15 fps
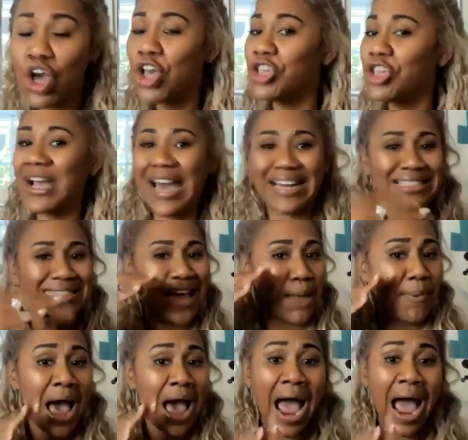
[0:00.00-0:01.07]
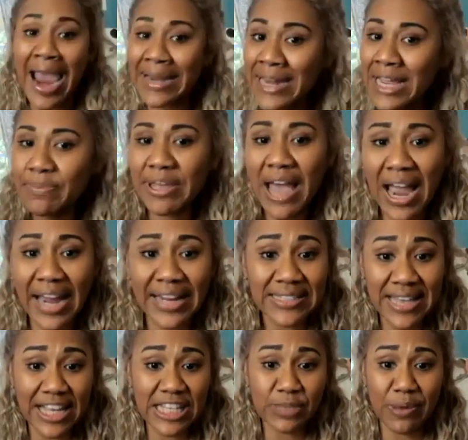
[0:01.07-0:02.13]
You got to stop hiding behind
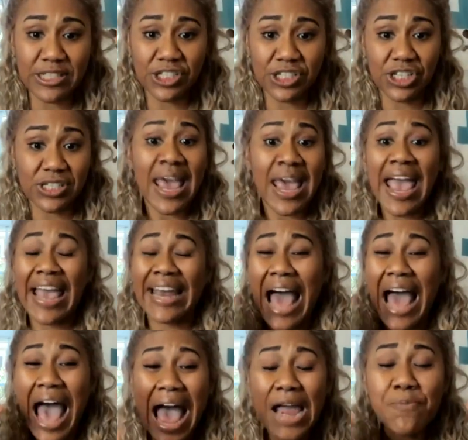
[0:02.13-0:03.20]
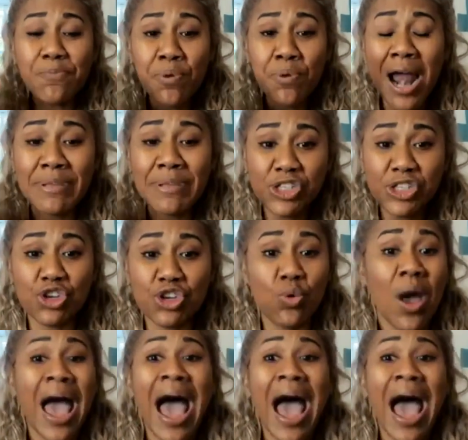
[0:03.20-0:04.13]
text messages. And I promise you,